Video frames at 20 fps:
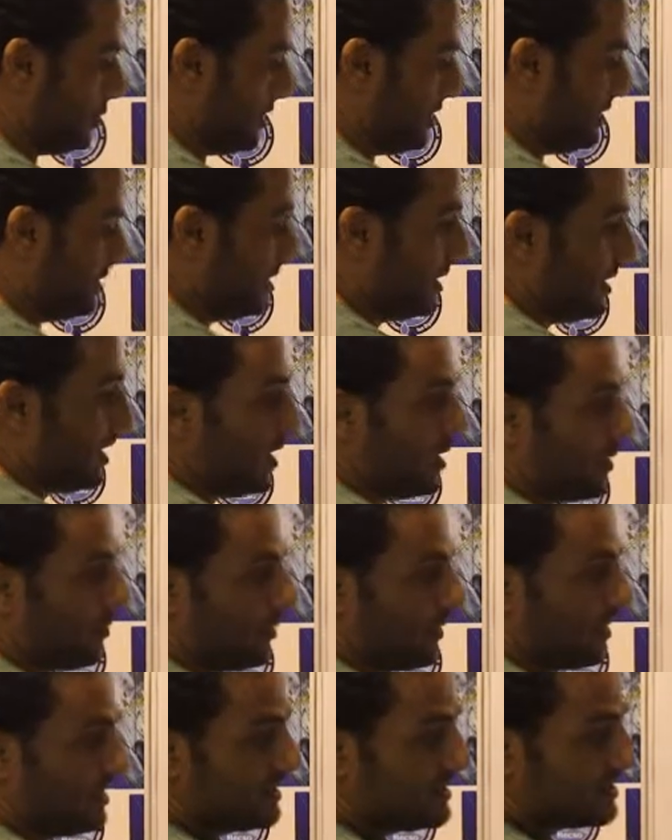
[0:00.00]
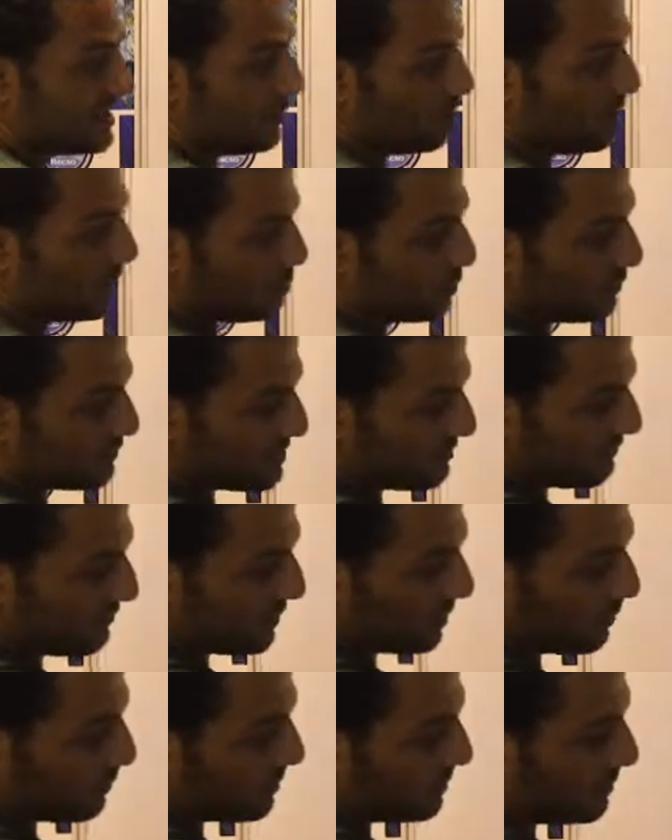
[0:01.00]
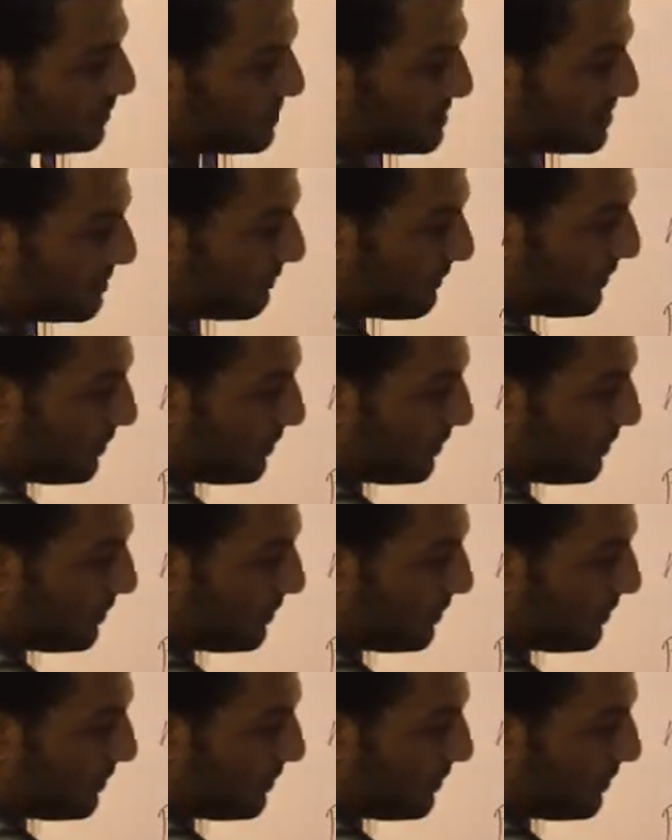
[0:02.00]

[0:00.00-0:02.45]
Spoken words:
1, plus the weight of the fluid. The